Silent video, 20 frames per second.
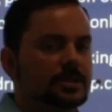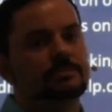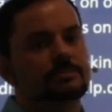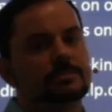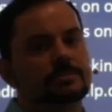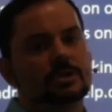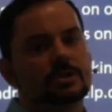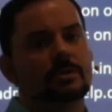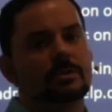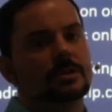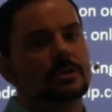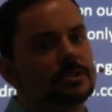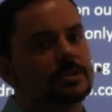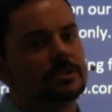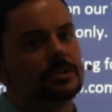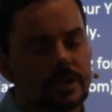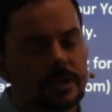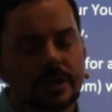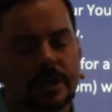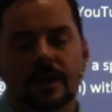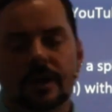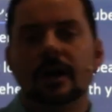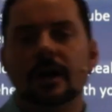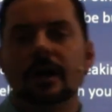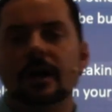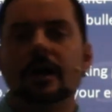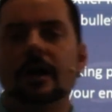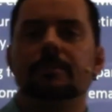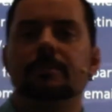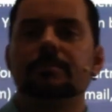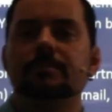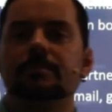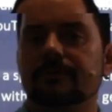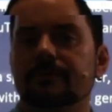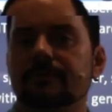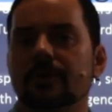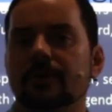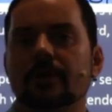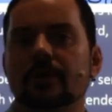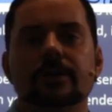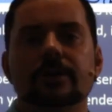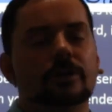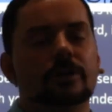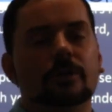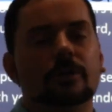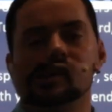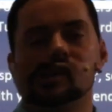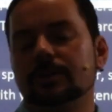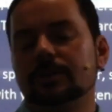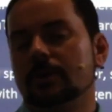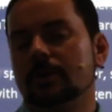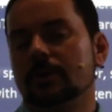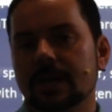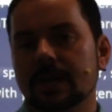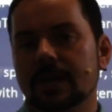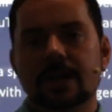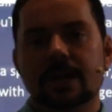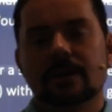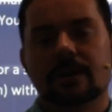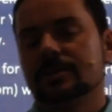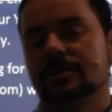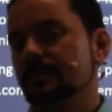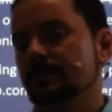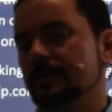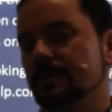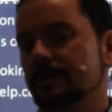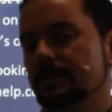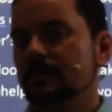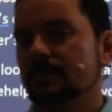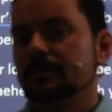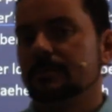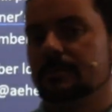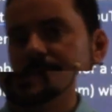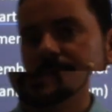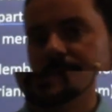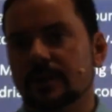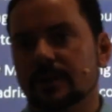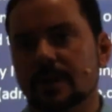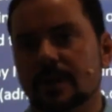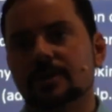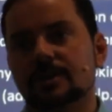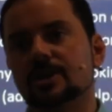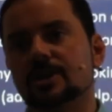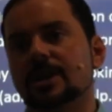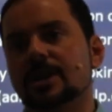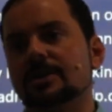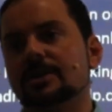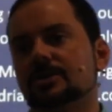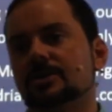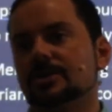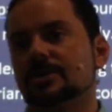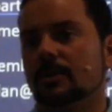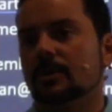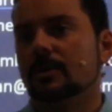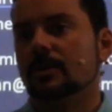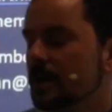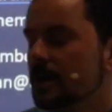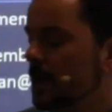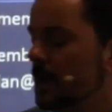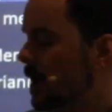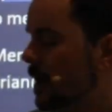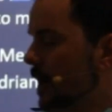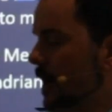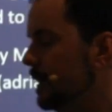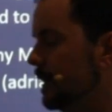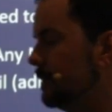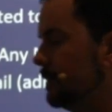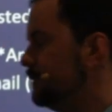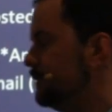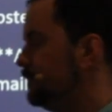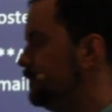students uh, prefer or don't care, some people prefer the other gender. So um,